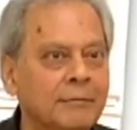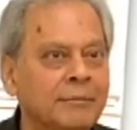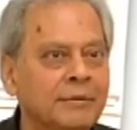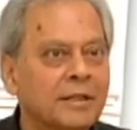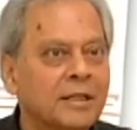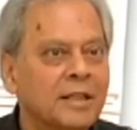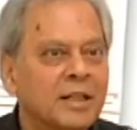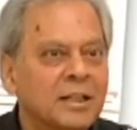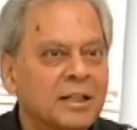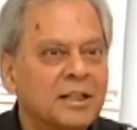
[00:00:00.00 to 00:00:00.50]

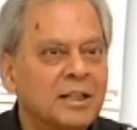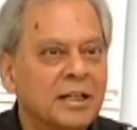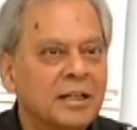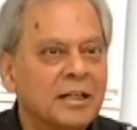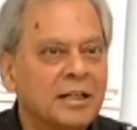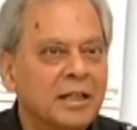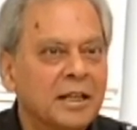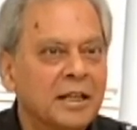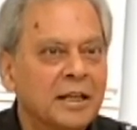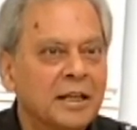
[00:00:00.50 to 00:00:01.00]
We are a
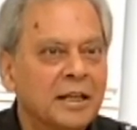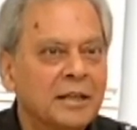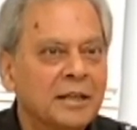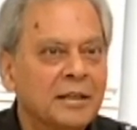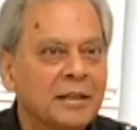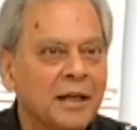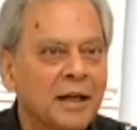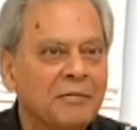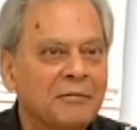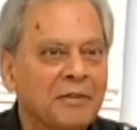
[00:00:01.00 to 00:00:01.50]
tiny
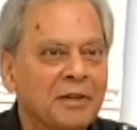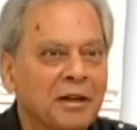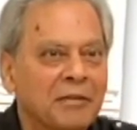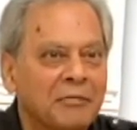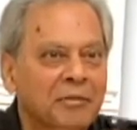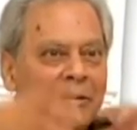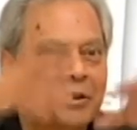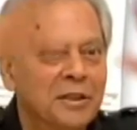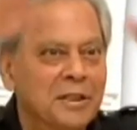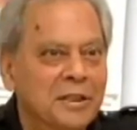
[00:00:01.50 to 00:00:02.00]
egg having
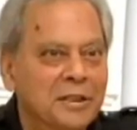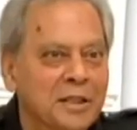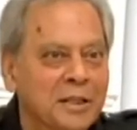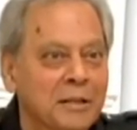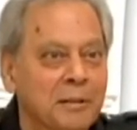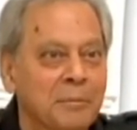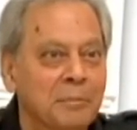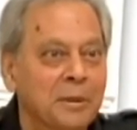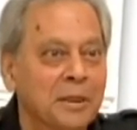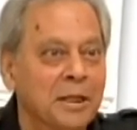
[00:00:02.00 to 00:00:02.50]
everything
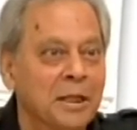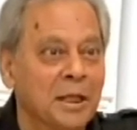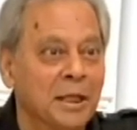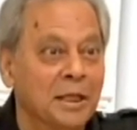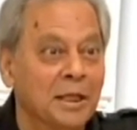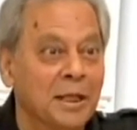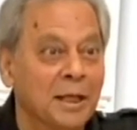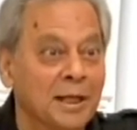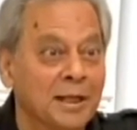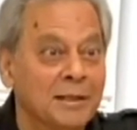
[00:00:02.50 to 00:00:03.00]
that the big
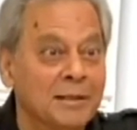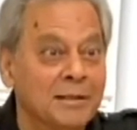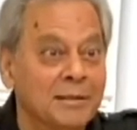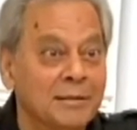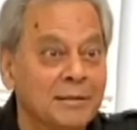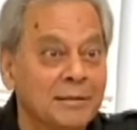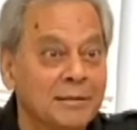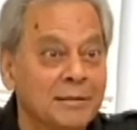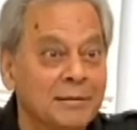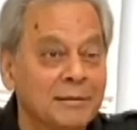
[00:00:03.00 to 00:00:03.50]
egg has.
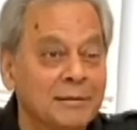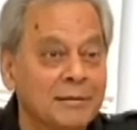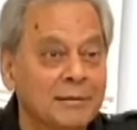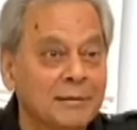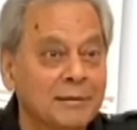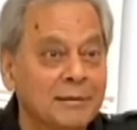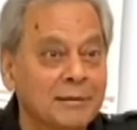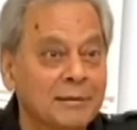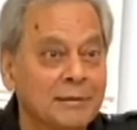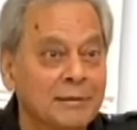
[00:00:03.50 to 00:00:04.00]

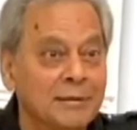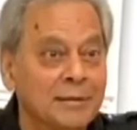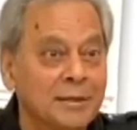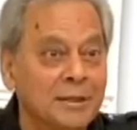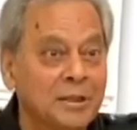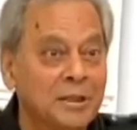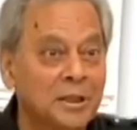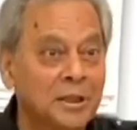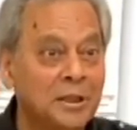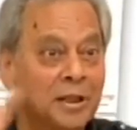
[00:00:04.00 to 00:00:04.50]

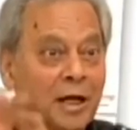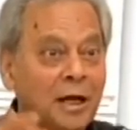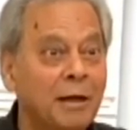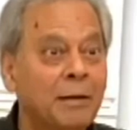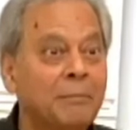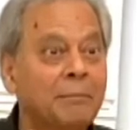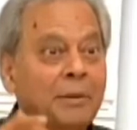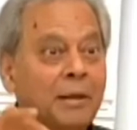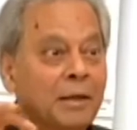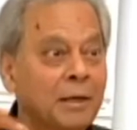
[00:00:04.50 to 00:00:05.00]

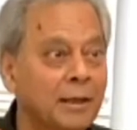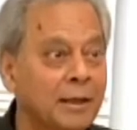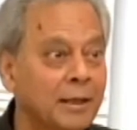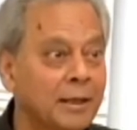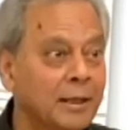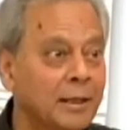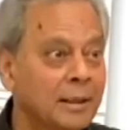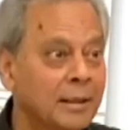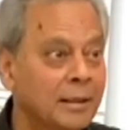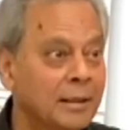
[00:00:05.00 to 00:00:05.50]
Yatha
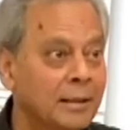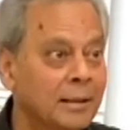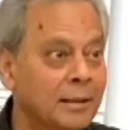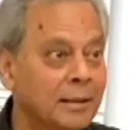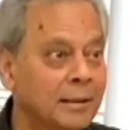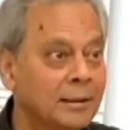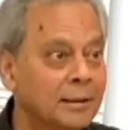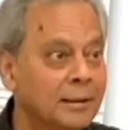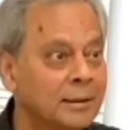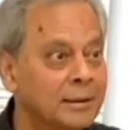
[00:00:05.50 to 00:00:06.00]
pinde,
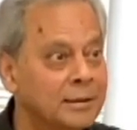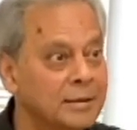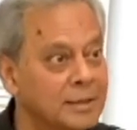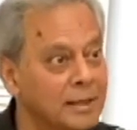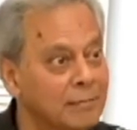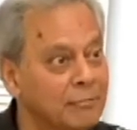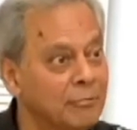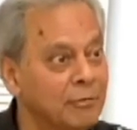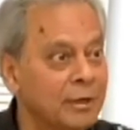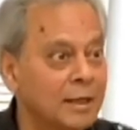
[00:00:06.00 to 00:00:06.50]
the
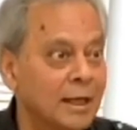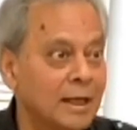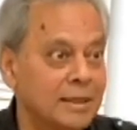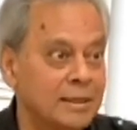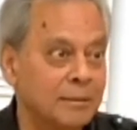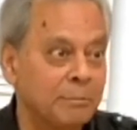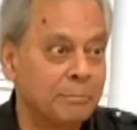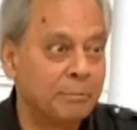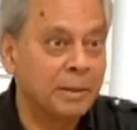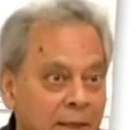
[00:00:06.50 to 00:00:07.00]
same way
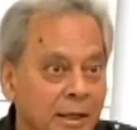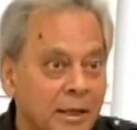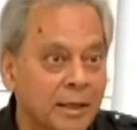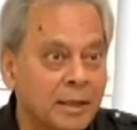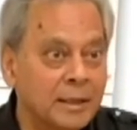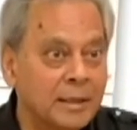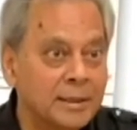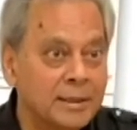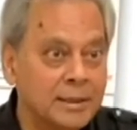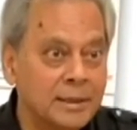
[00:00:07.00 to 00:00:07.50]
as a pind
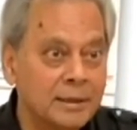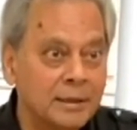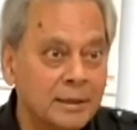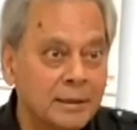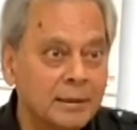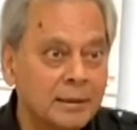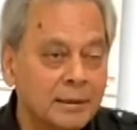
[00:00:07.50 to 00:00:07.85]
is,